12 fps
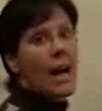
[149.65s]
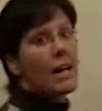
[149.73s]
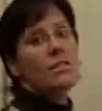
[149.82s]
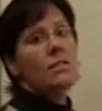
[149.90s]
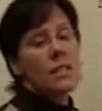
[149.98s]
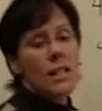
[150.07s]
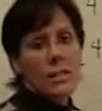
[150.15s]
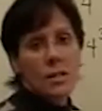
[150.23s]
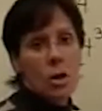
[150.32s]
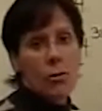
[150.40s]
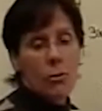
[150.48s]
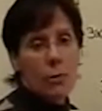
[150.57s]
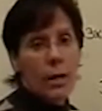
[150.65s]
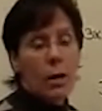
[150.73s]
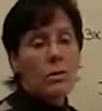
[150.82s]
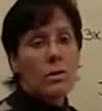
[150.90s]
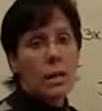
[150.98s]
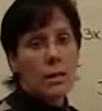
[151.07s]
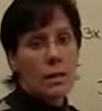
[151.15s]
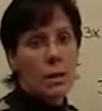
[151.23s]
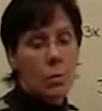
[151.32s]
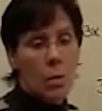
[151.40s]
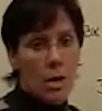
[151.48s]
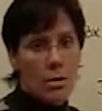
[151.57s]
I just needed to know for my own sake that
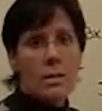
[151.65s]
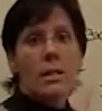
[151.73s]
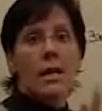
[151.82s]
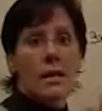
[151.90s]
it worked.